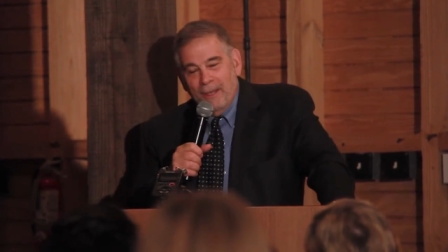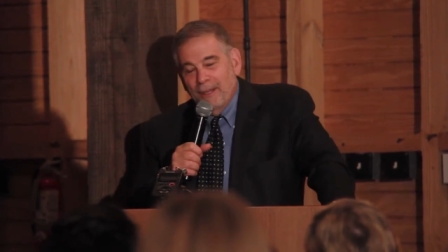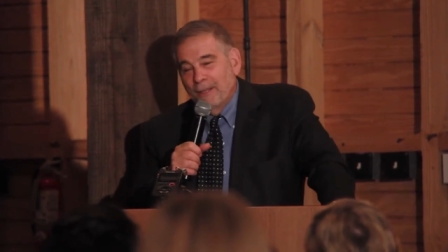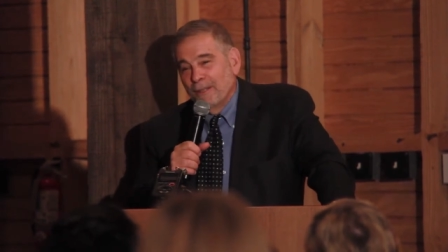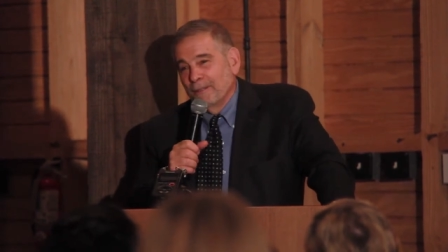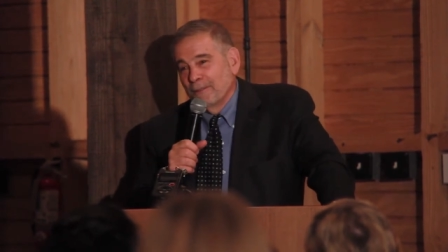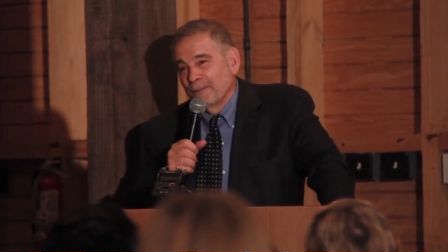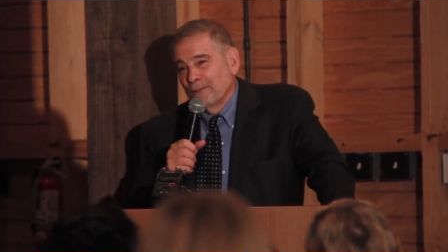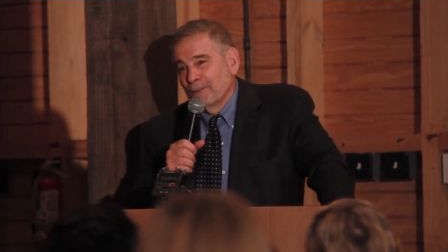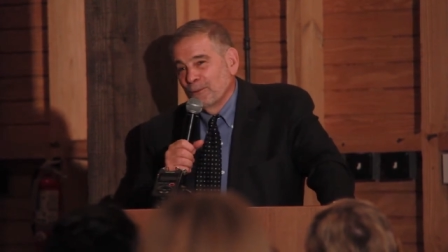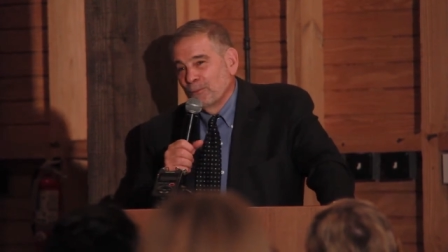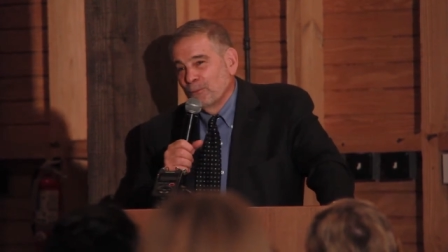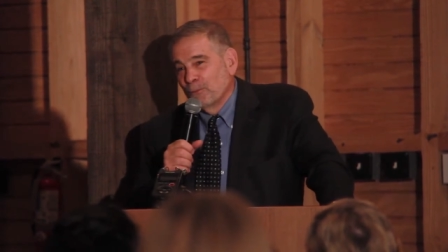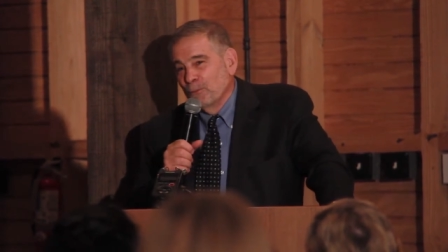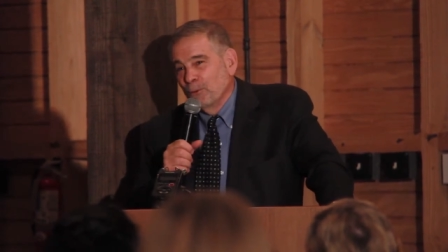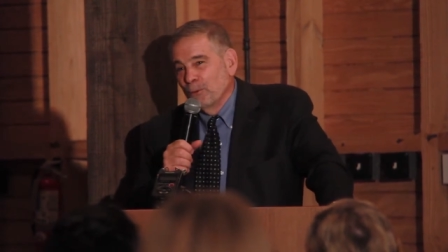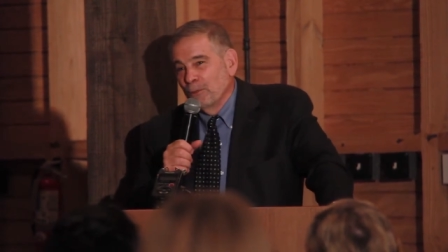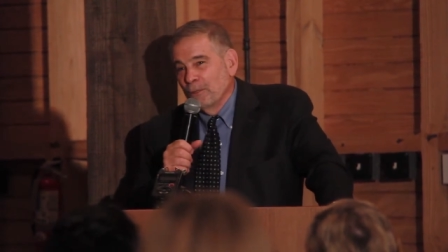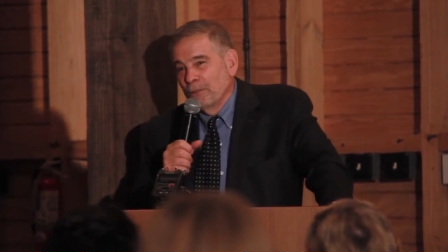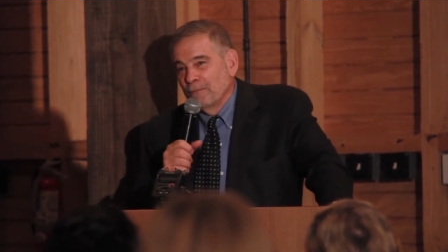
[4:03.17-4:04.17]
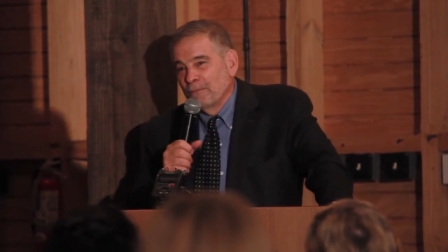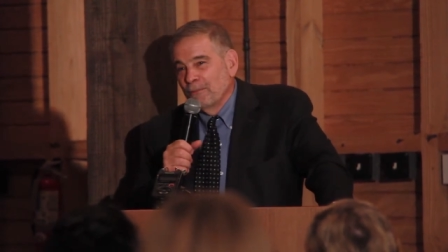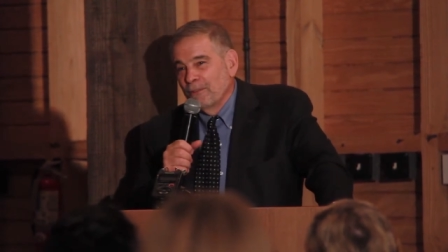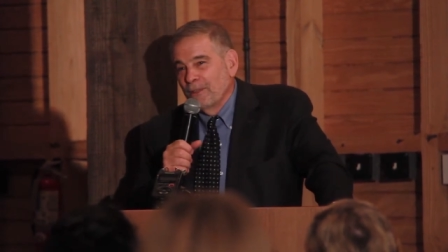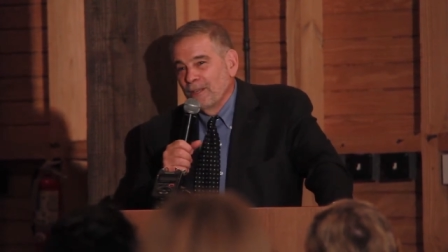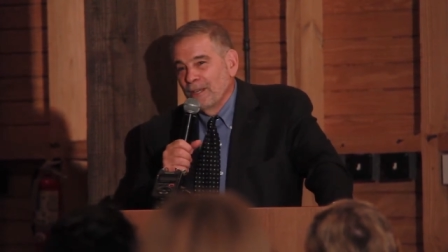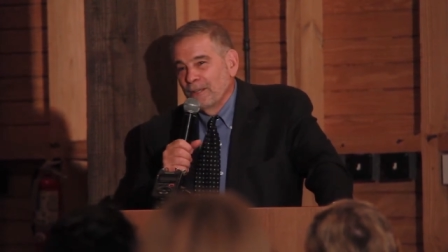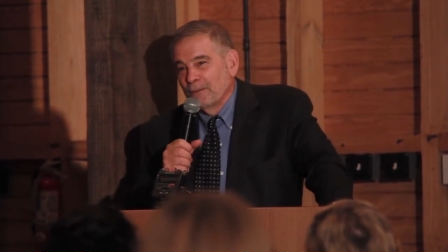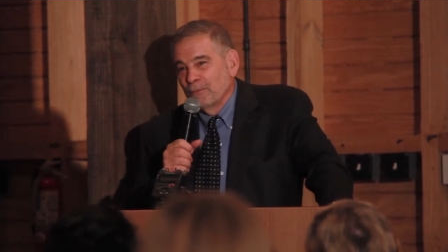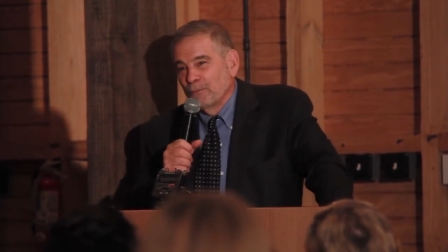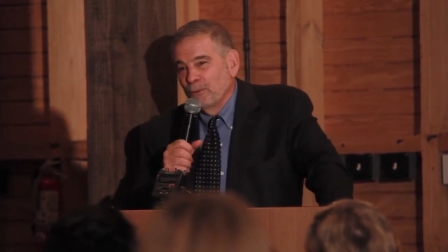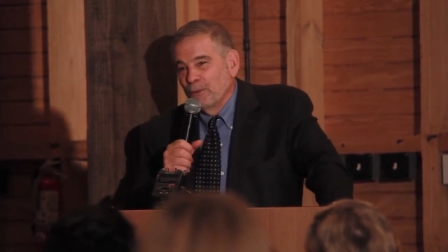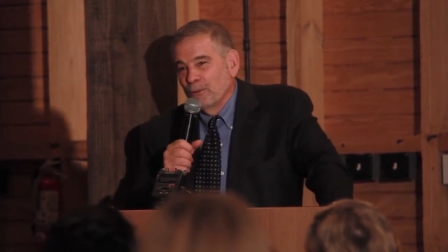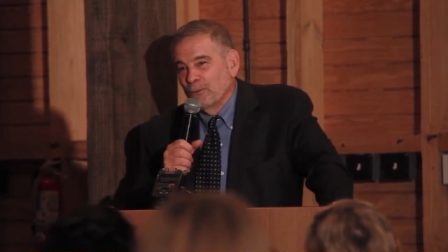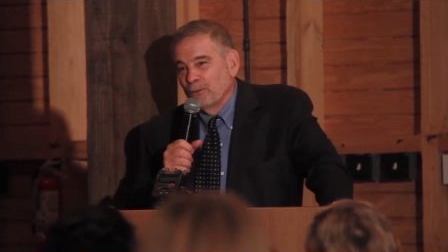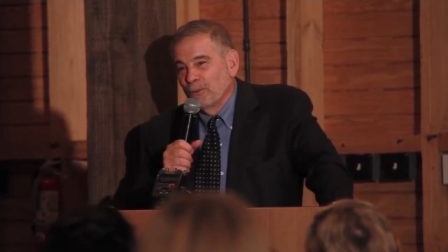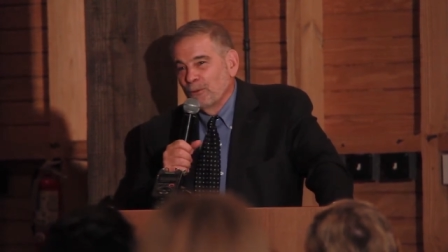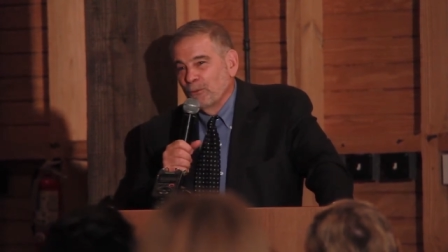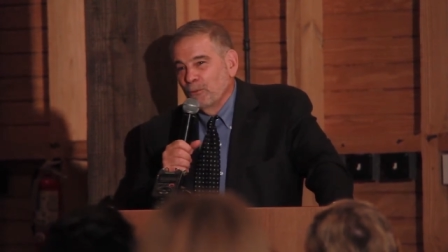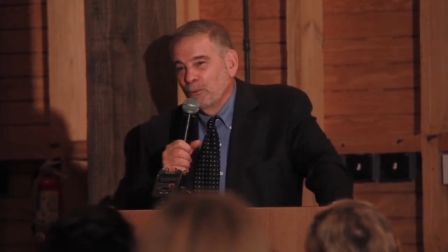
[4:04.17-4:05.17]
and the rule of that
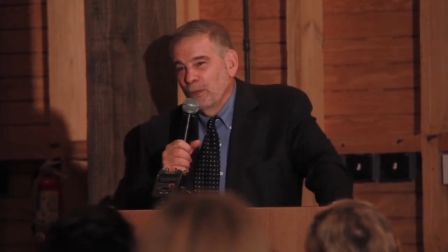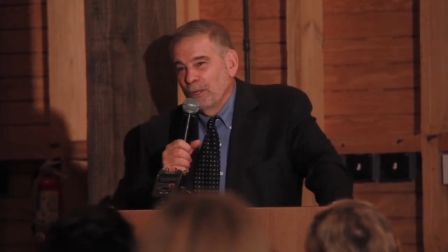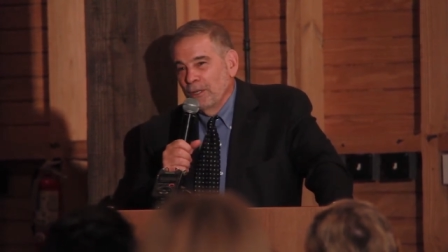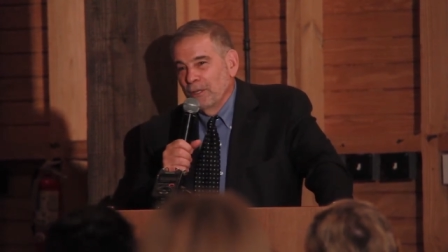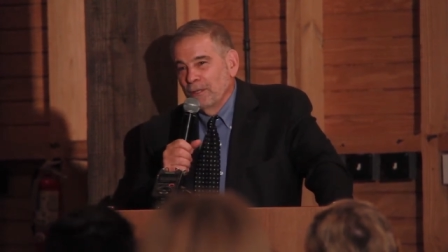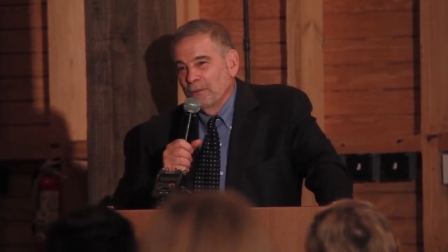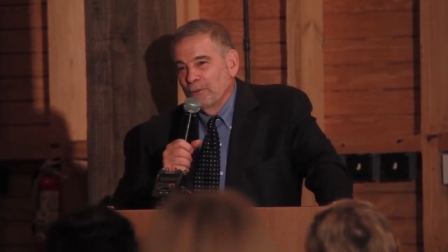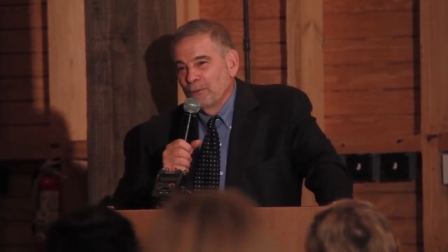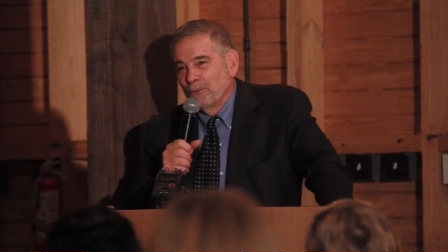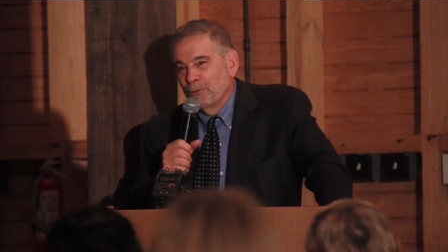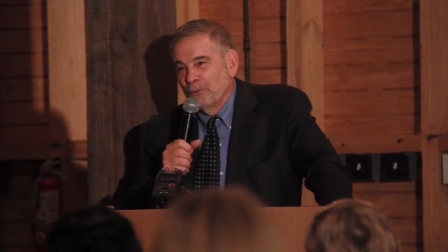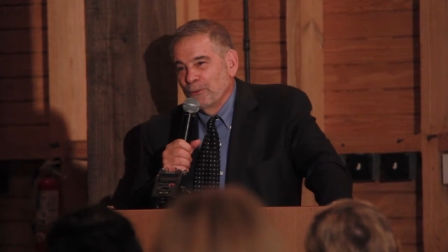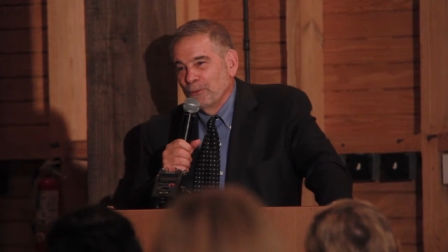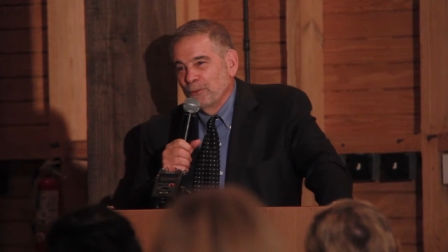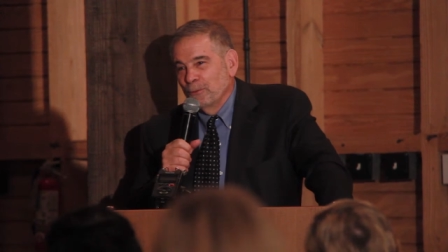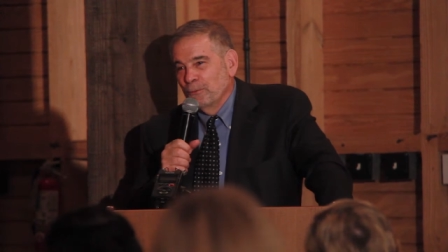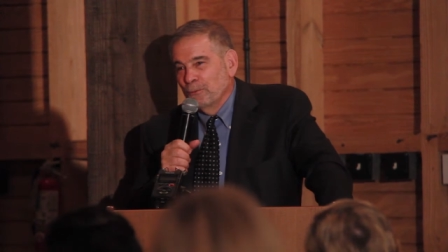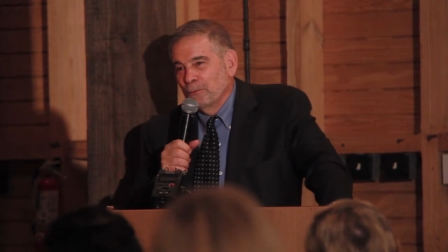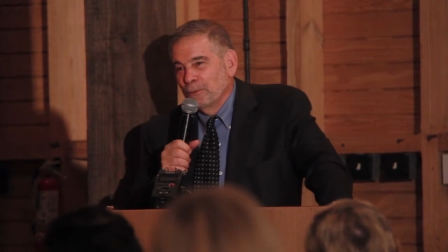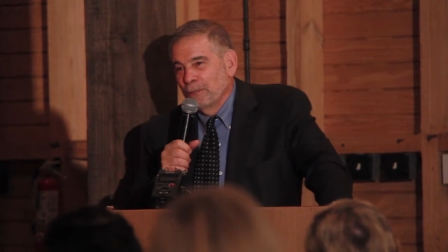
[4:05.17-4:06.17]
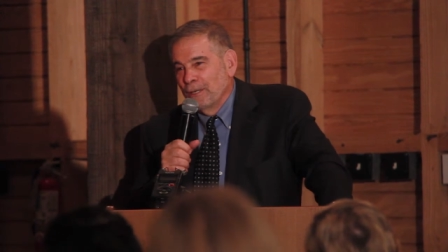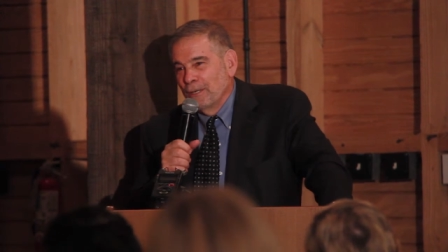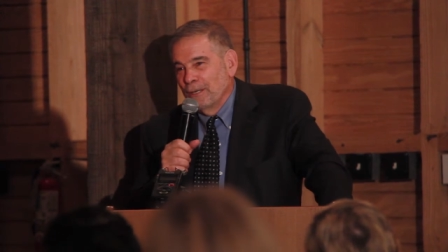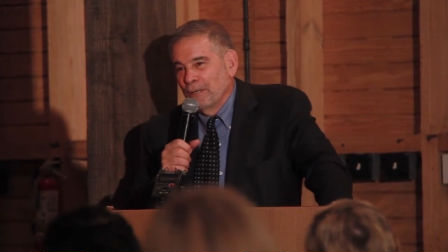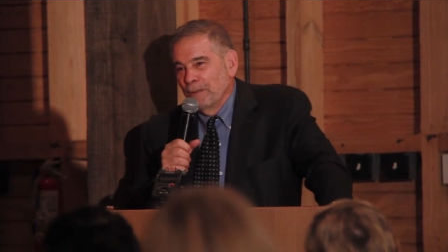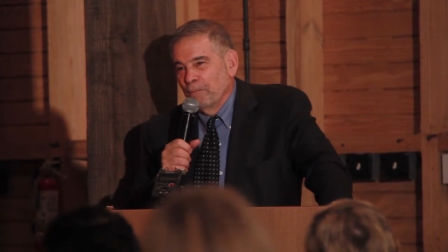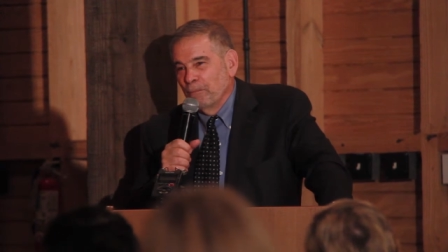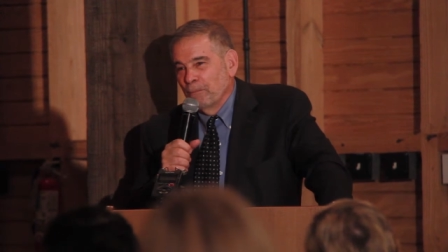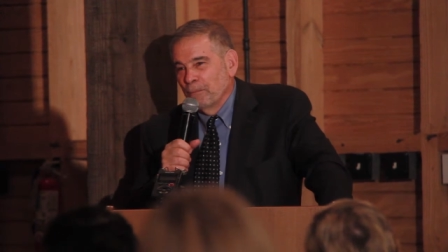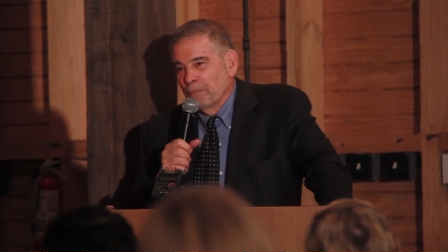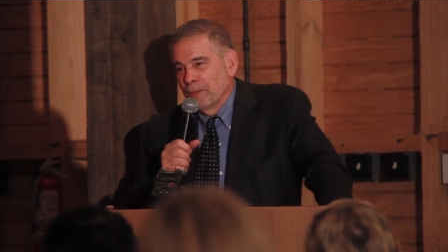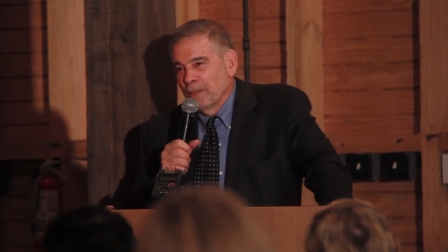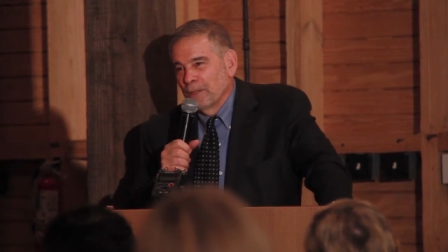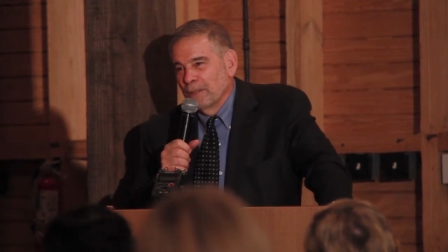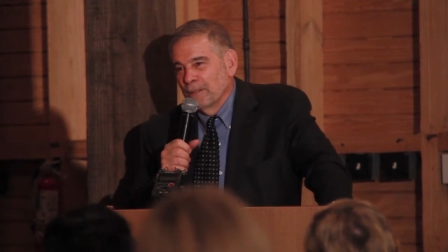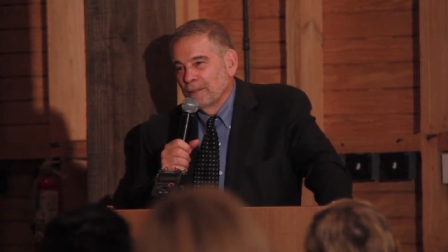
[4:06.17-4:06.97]
was it went into um,